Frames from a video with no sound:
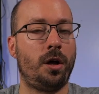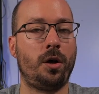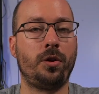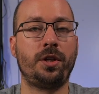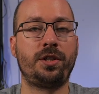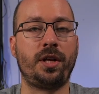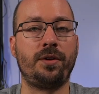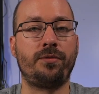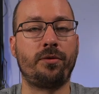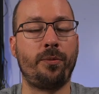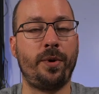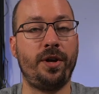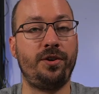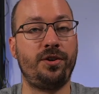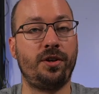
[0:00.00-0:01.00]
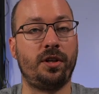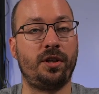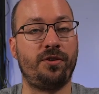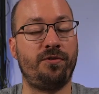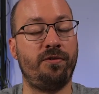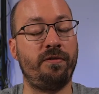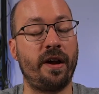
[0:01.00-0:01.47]
All this information
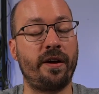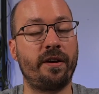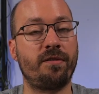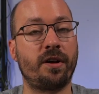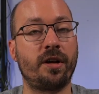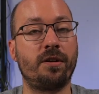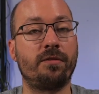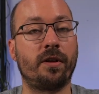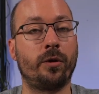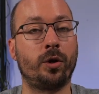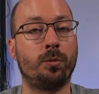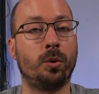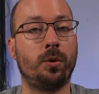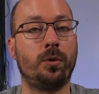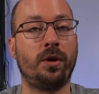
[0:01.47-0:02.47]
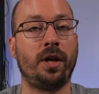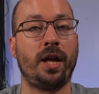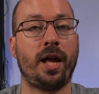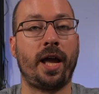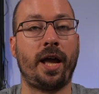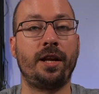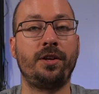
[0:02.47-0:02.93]
is very valuable
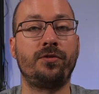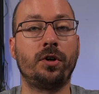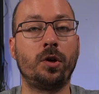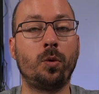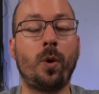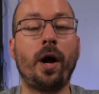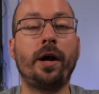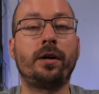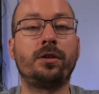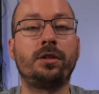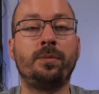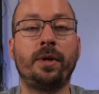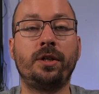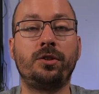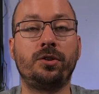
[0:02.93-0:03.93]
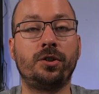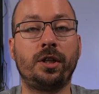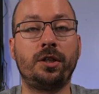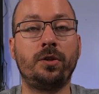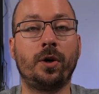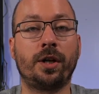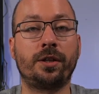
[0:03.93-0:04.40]
and is required to make sure
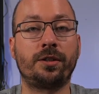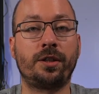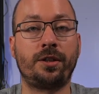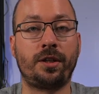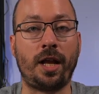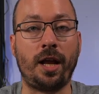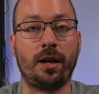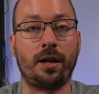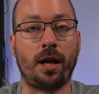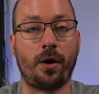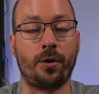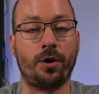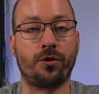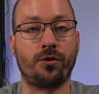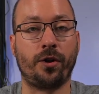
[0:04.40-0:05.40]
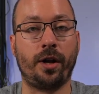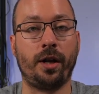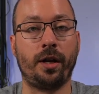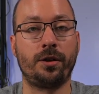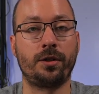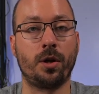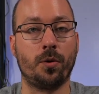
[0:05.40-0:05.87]
that you understand how your
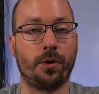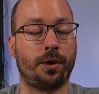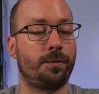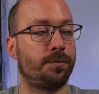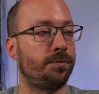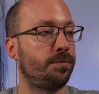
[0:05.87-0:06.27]
trading is going.